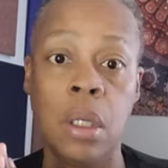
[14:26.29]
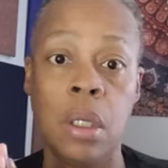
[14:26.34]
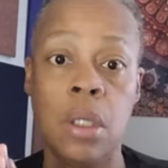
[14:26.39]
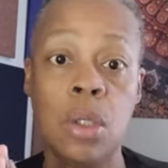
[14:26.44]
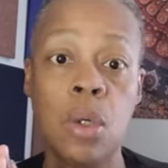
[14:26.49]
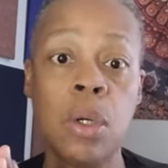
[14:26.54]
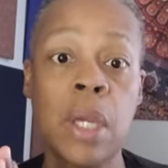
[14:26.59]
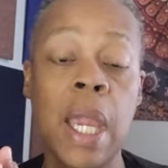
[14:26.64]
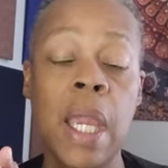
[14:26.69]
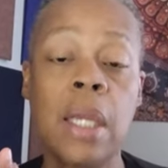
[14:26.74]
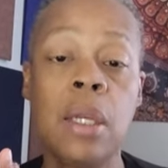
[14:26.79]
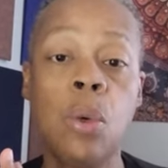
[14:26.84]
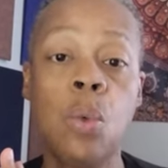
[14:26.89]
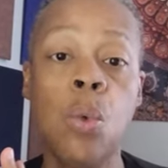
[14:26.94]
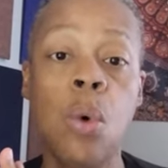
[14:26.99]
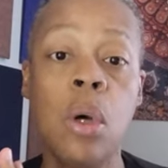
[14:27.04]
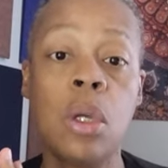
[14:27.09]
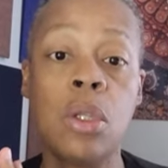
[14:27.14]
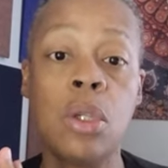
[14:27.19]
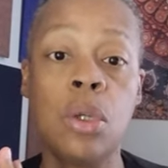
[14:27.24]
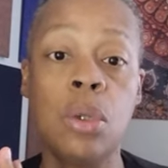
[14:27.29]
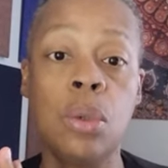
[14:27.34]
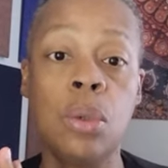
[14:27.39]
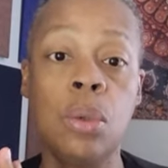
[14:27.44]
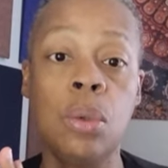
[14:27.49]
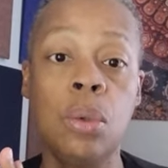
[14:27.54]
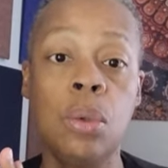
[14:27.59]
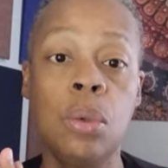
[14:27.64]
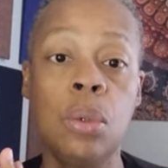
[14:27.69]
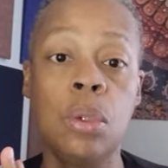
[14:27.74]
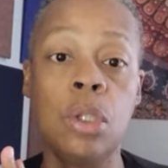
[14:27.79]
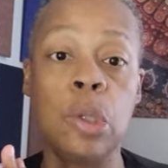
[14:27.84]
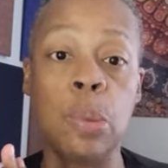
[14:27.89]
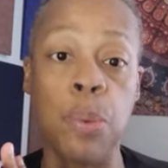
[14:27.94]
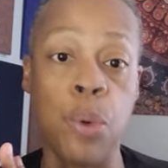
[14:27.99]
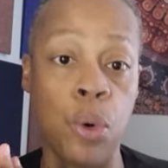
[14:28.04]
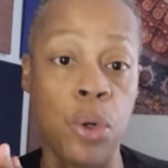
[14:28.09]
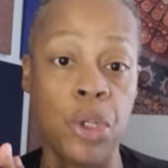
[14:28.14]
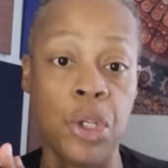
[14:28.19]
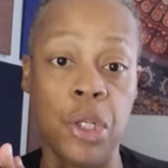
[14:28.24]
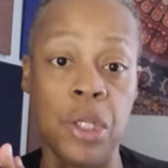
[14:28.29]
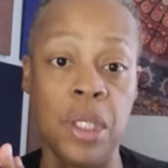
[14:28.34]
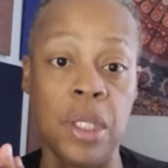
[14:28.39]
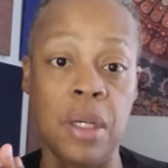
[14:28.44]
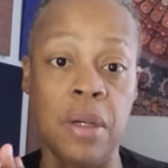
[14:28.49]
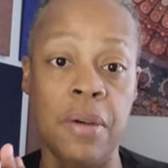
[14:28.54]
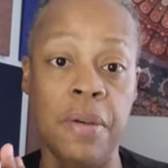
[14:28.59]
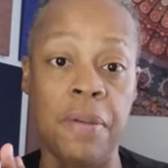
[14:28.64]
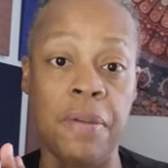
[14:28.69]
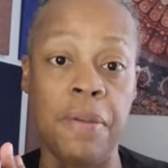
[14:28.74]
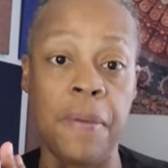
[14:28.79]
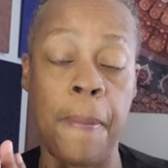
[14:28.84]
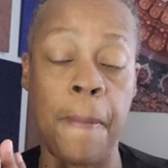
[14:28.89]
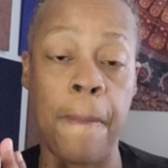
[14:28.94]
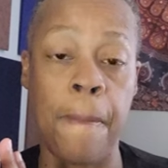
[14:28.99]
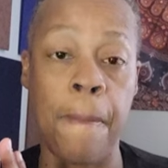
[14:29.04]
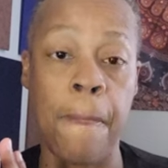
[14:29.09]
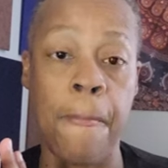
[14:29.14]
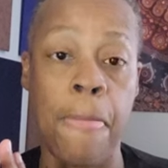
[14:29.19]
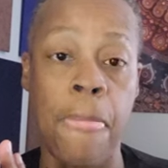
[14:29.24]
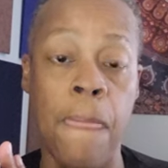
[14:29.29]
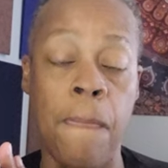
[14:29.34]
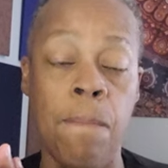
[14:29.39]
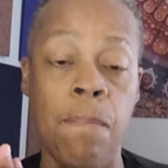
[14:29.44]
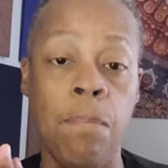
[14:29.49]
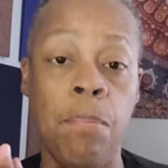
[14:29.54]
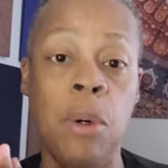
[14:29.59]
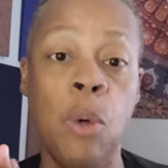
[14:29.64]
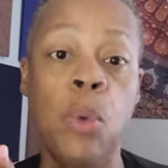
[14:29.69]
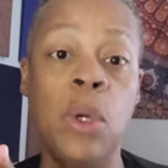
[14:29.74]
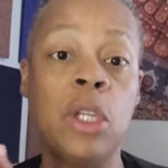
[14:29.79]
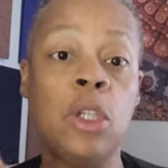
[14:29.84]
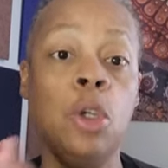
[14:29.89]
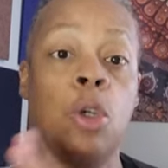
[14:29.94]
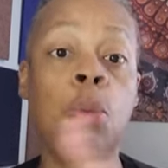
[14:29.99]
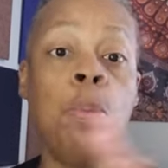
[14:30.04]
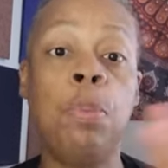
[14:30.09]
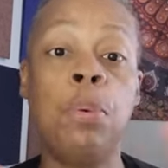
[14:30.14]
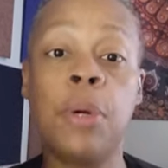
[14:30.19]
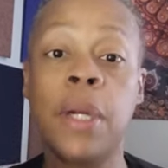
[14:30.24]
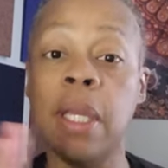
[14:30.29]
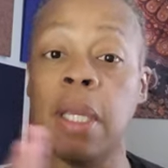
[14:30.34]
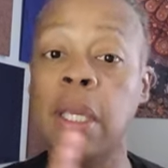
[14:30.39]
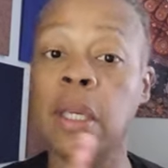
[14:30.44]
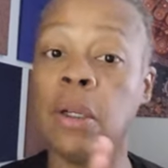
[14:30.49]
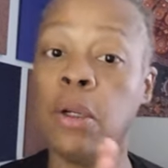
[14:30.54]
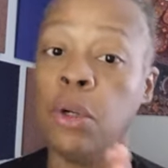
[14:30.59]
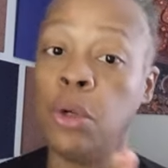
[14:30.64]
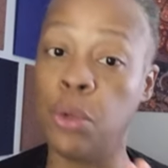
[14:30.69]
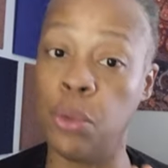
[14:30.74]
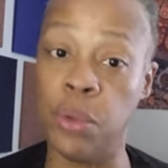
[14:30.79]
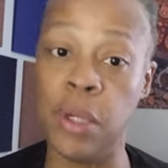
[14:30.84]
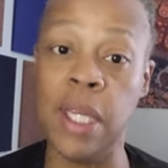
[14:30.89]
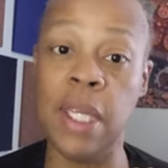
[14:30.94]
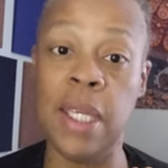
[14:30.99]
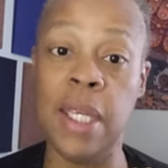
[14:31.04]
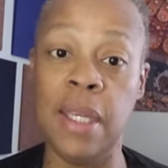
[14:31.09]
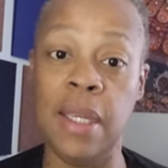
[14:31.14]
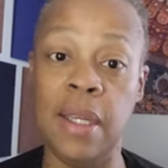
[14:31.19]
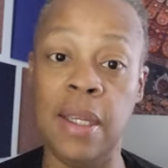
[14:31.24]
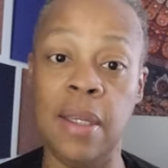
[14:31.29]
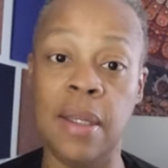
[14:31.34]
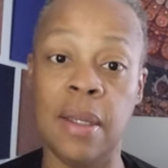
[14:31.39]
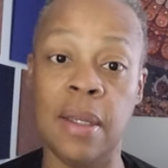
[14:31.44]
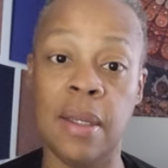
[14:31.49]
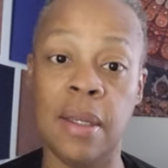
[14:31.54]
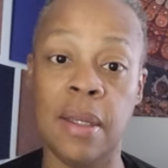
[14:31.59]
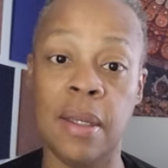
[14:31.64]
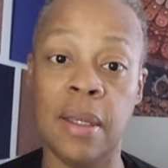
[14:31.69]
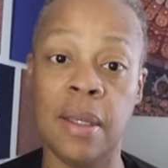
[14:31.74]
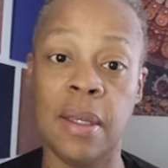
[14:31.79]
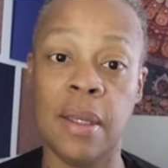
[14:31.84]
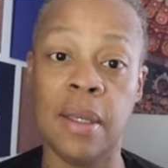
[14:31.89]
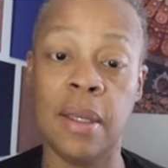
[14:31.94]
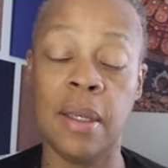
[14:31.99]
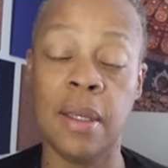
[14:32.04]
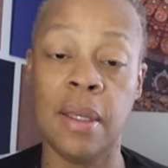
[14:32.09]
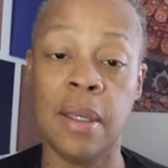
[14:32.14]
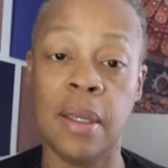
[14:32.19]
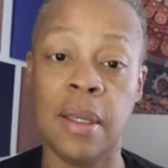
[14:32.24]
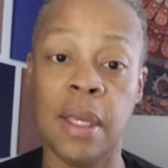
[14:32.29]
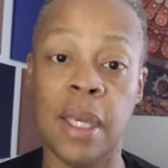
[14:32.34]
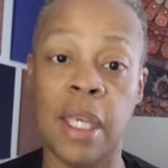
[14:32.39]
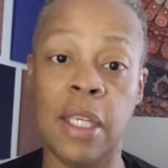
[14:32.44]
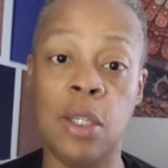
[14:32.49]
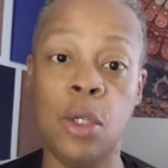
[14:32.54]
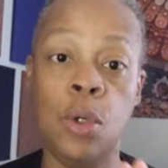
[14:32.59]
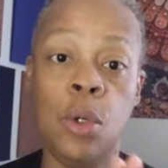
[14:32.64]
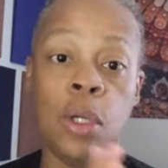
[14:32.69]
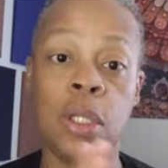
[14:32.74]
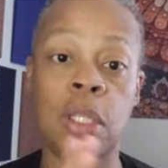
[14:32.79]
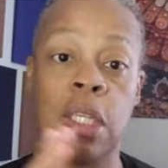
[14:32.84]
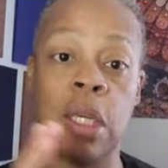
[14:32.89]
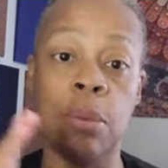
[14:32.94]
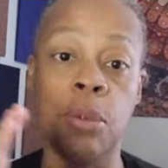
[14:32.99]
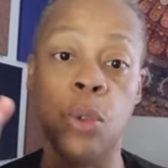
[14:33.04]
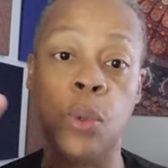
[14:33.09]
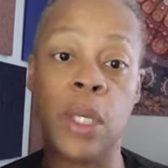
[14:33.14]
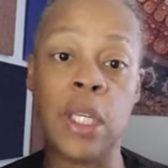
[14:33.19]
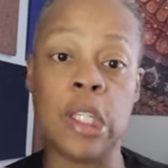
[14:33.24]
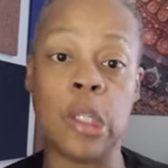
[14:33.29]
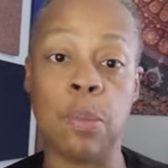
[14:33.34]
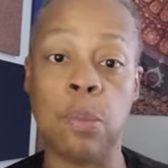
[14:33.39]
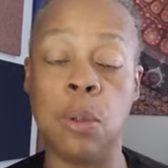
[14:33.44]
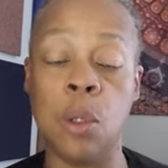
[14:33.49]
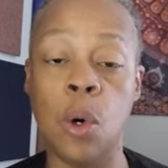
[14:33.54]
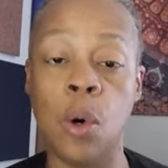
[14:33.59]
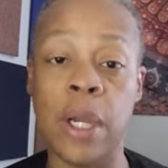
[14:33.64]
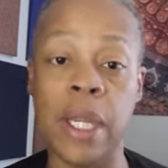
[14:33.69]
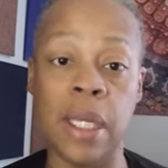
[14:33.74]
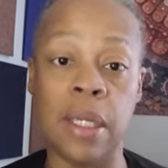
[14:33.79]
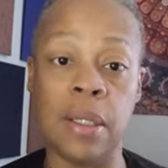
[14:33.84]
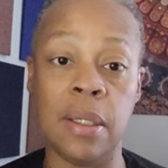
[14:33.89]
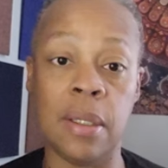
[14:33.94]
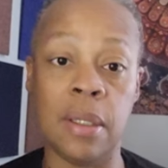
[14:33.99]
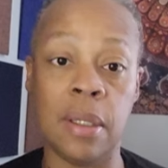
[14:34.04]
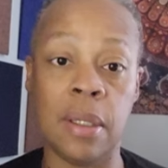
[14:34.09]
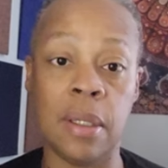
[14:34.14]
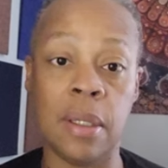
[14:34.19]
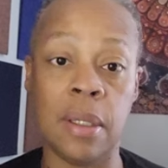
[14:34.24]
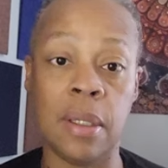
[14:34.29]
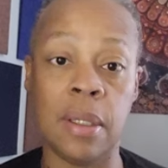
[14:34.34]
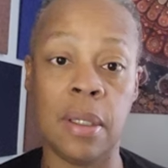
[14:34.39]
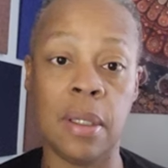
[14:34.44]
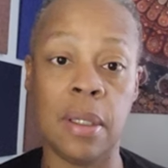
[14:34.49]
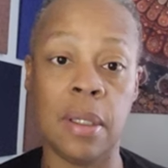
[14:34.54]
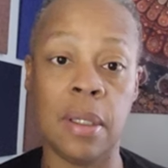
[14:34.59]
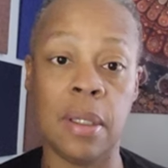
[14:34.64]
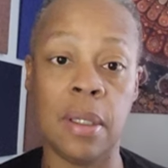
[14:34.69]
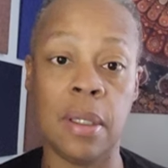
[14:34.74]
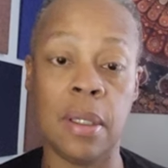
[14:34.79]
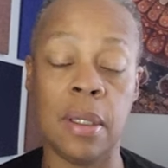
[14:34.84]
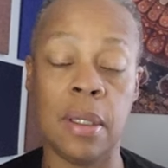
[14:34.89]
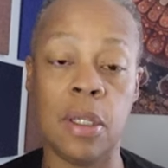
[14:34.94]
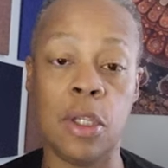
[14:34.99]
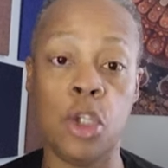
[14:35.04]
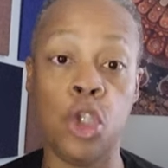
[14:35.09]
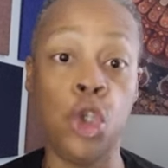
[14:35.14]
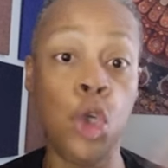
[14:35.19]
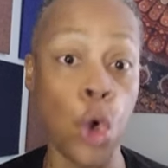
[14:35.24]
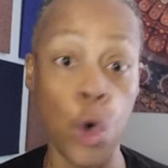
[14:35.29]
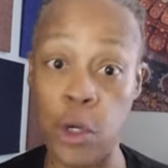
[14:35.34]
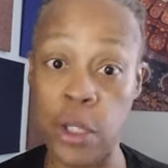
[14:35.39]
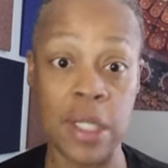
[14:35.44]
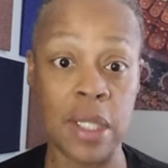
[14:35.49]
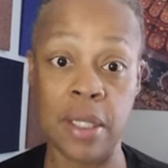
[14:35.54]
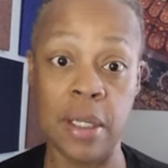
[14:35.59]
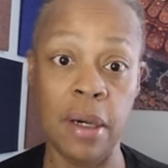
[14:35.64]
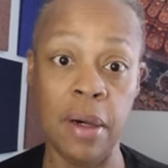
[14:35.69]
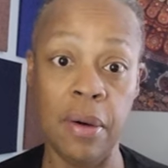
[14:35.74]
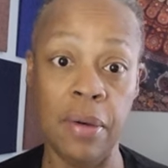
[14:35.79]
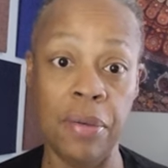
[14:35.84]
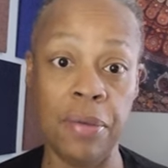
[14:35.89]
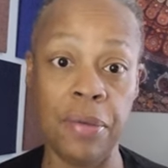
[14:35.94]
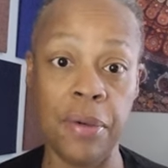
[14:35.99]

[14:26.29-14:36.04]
It's okay to want to support yourself. But when you bring in greed and you attempt to exploit yourself